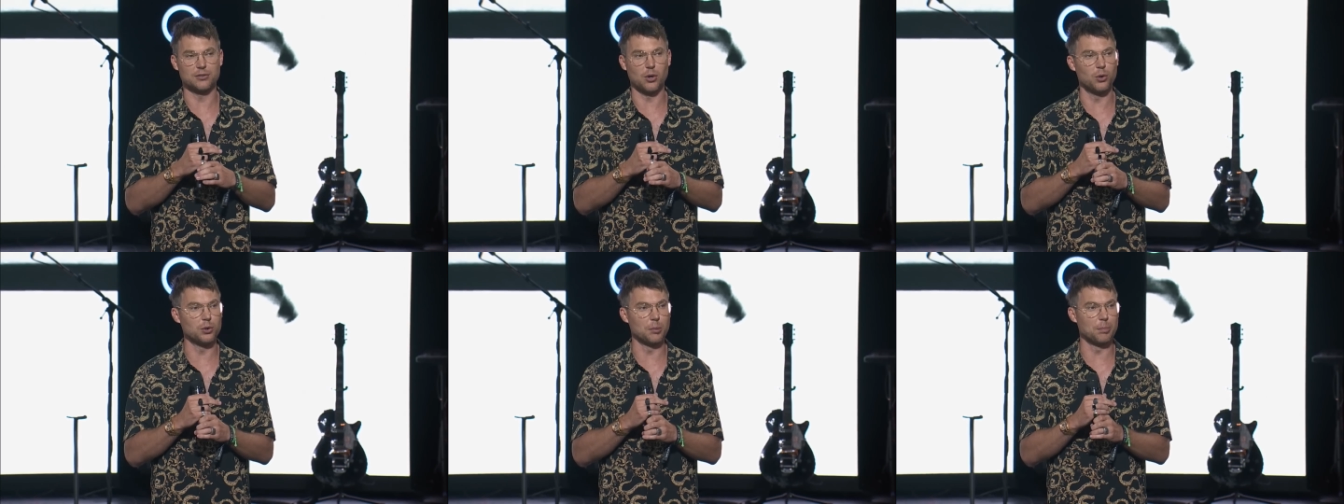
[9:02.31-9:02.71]

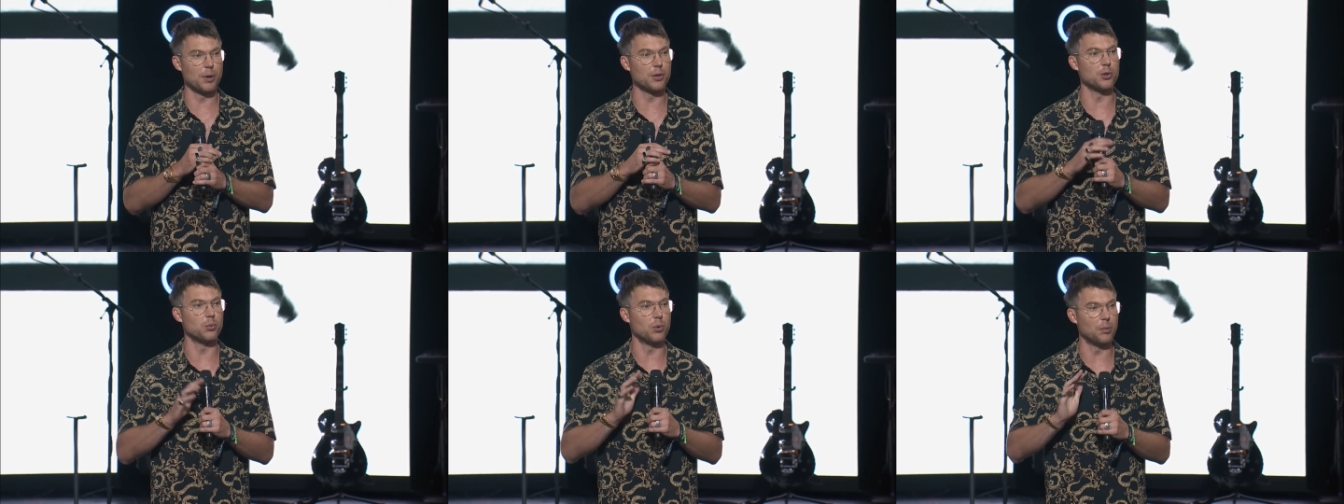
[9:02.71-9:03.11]
his older
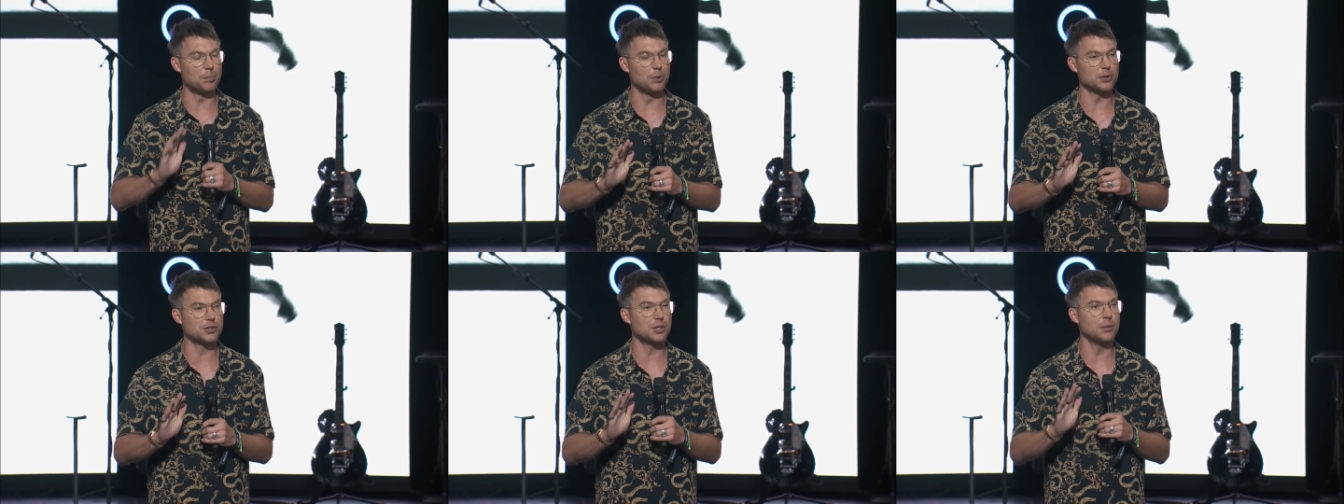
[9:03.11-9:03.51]
brother will
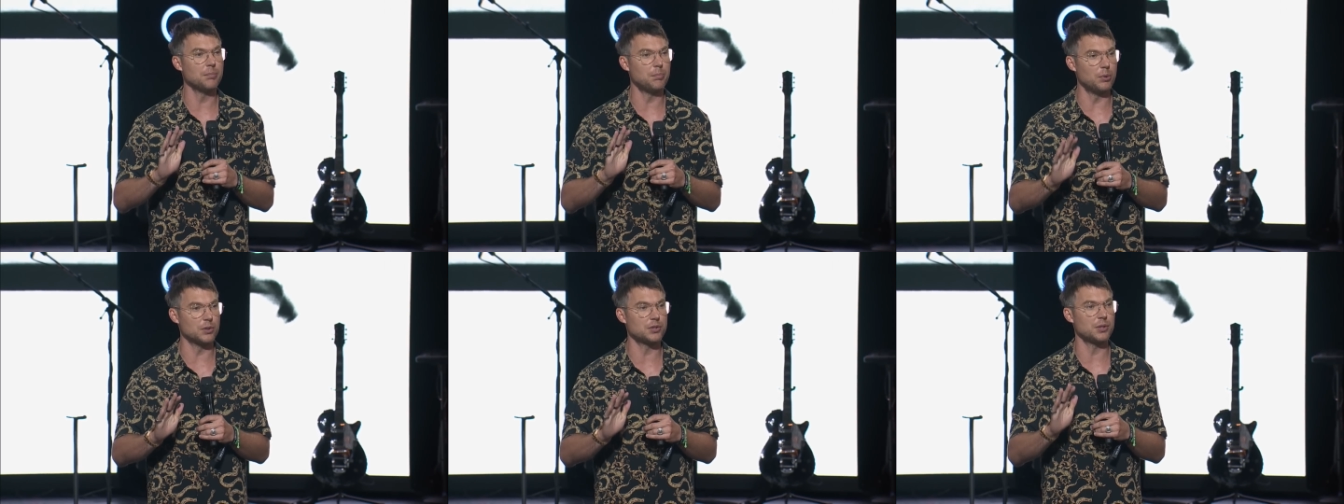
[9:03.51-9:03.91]
push
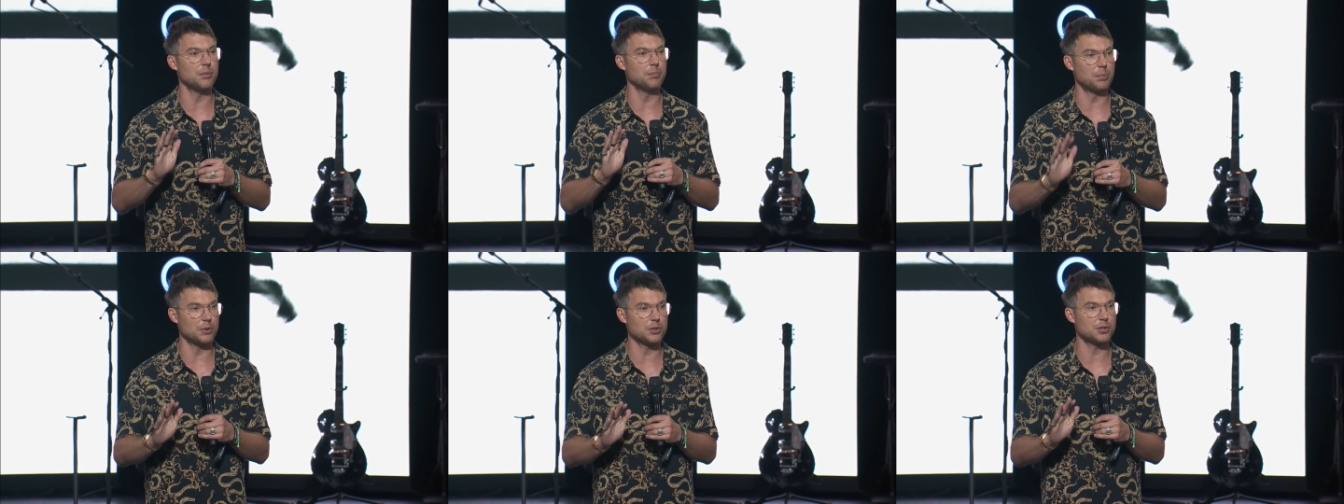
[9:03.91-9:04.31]
him, push
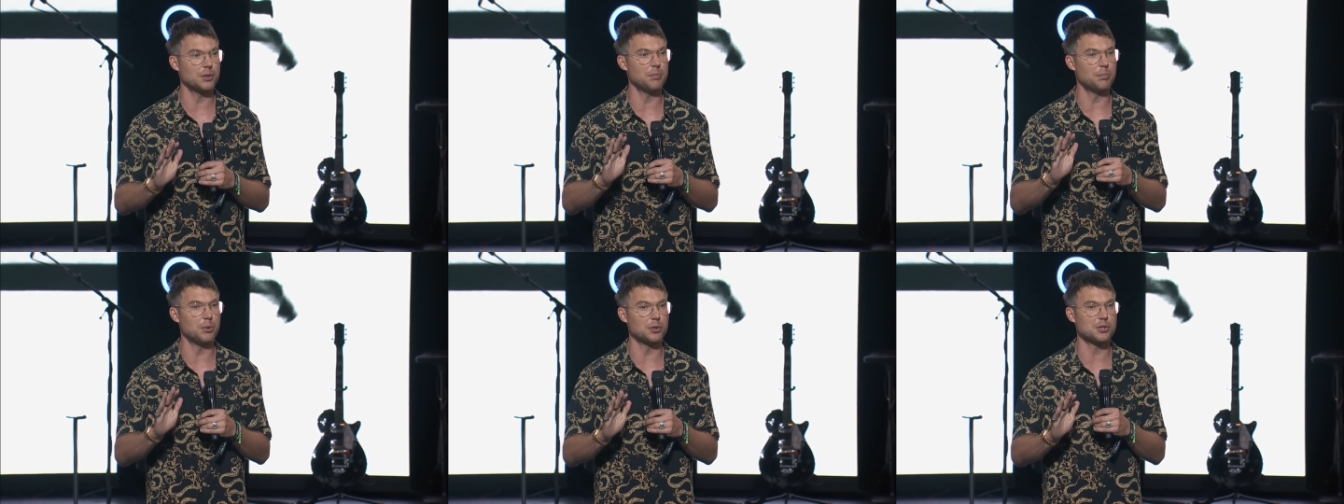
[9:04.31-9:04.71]
him, push
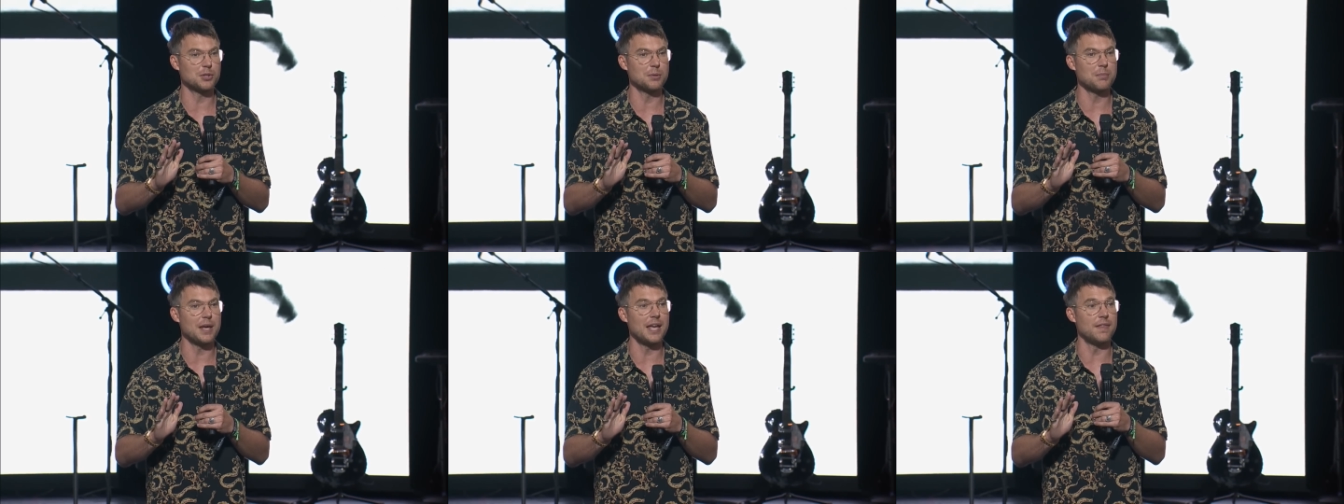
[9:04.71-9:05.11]
him, push
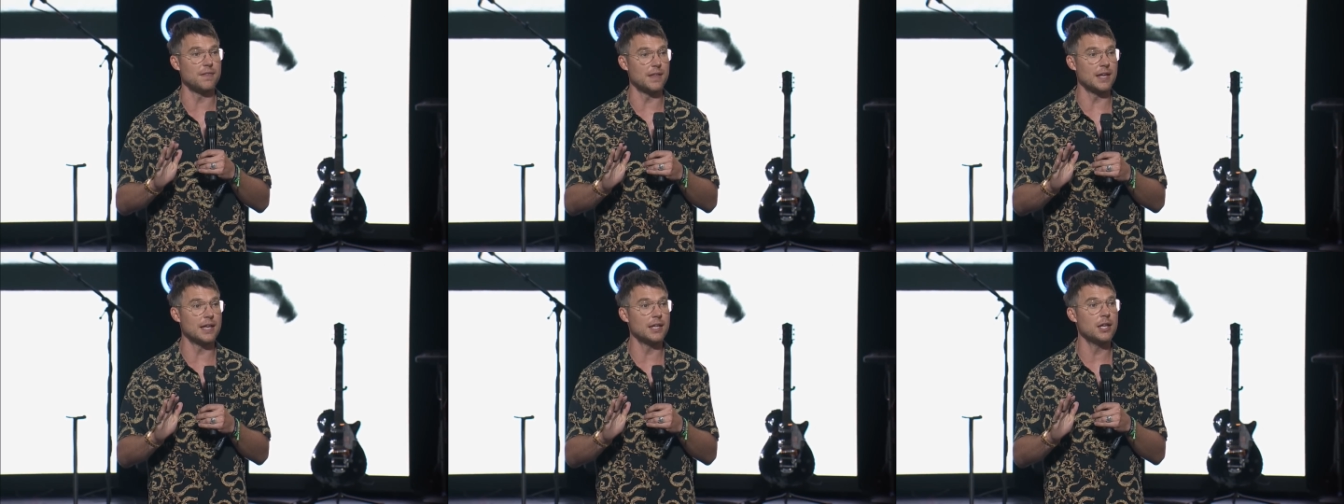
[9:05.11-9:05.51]
him,
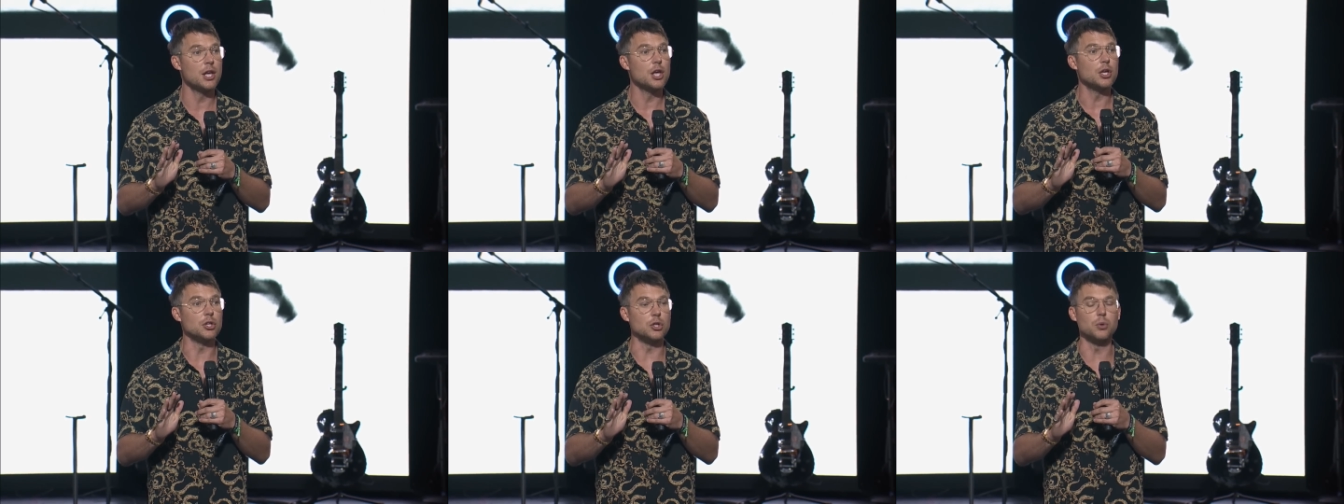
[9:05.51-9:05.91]
and then
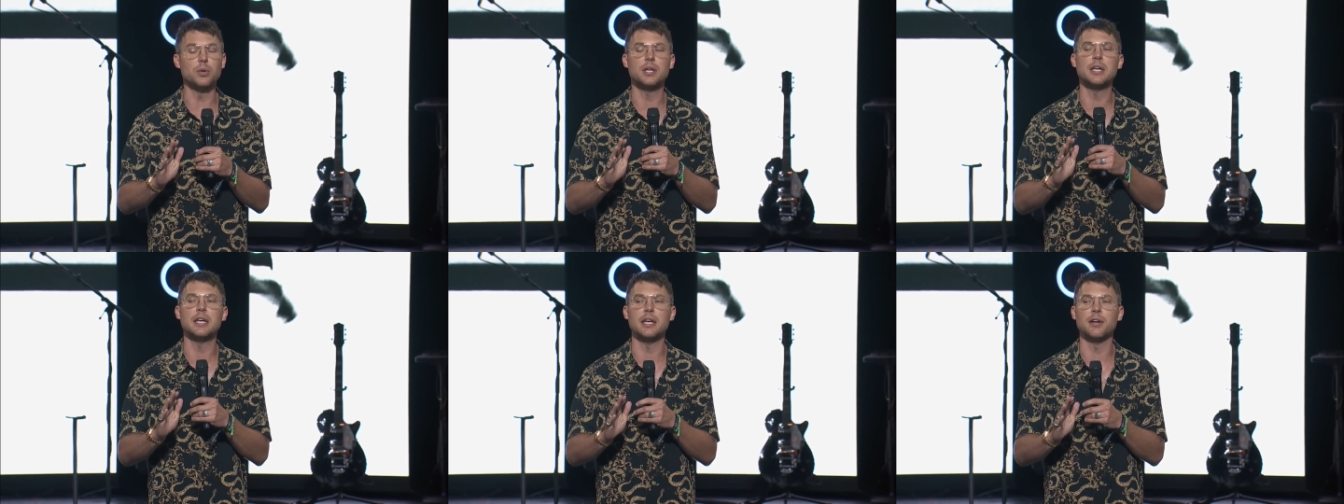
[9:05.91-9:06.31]
you
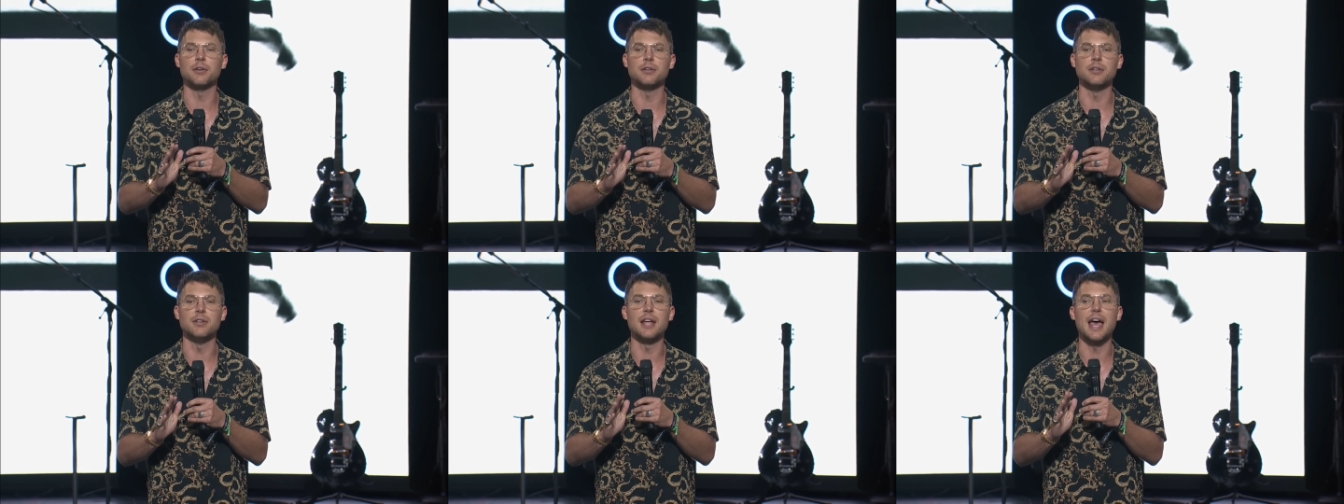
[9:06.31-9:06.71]

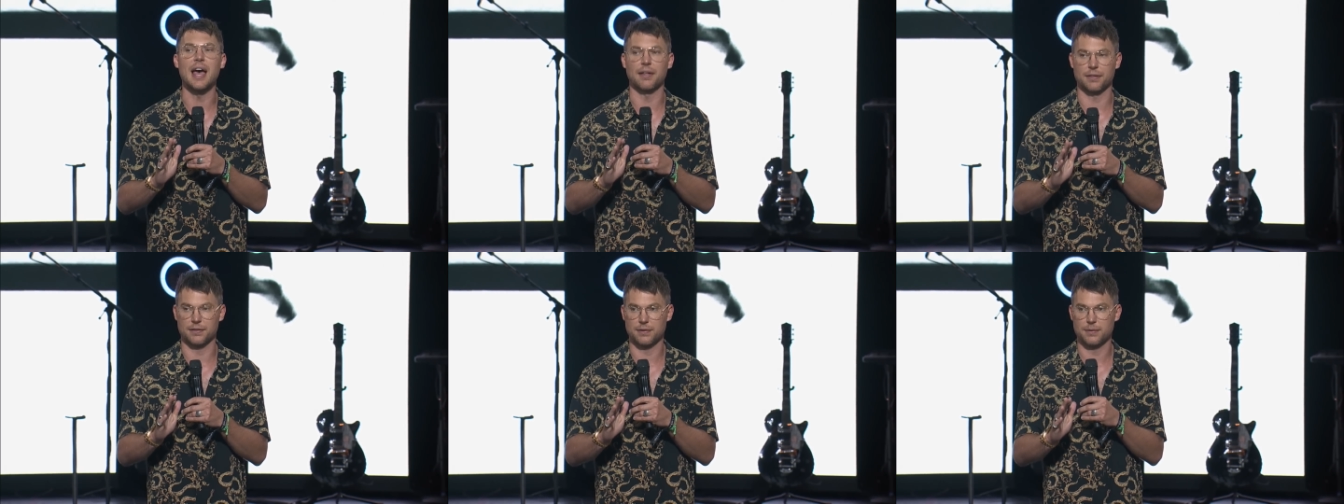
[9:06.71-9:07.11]
hear
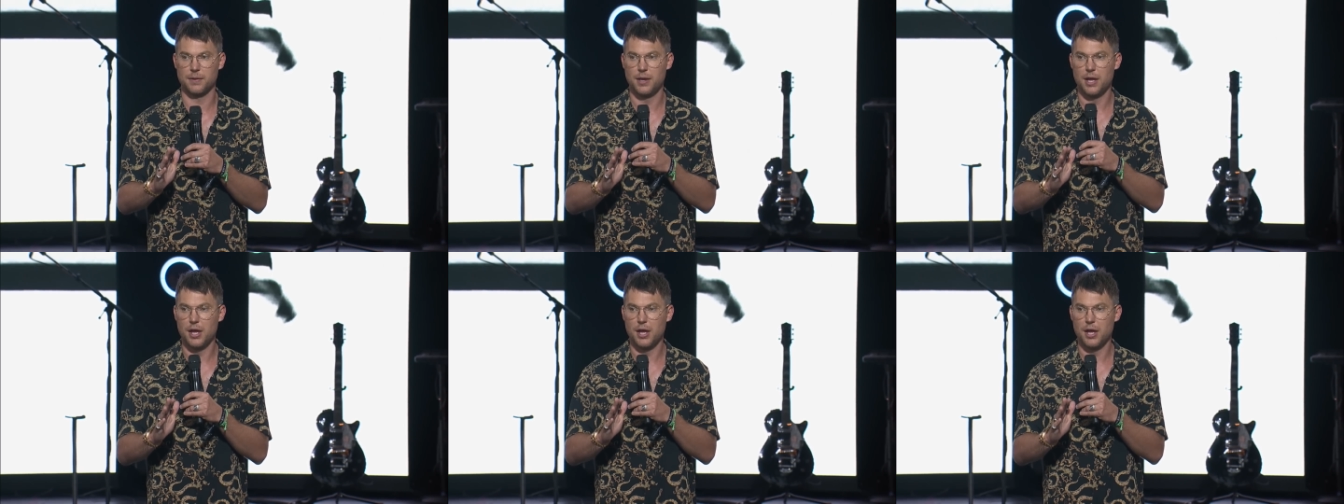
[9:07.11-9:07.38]
death.